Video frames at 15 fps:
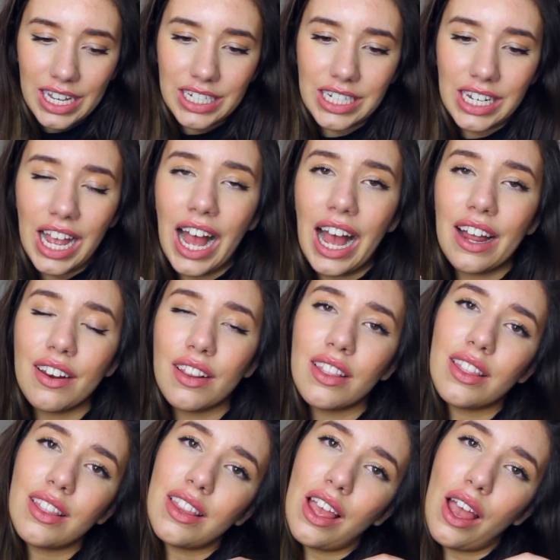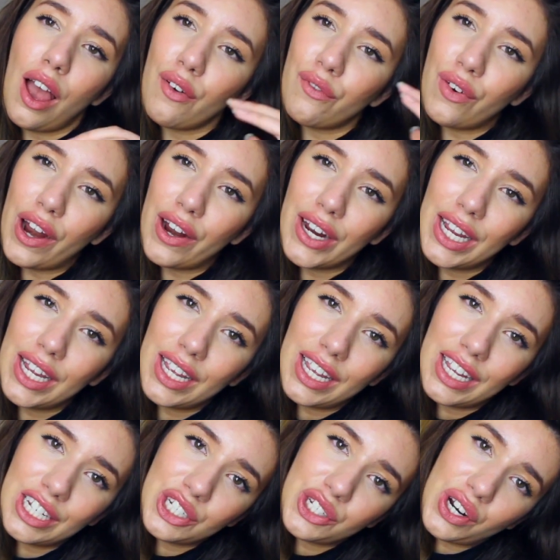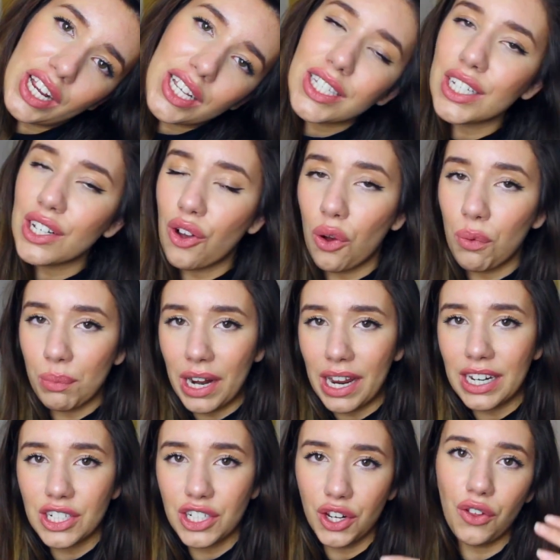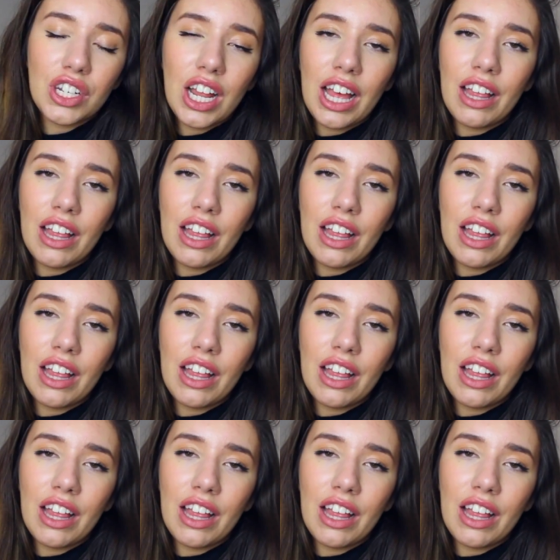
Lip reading: she had a very interesting combination,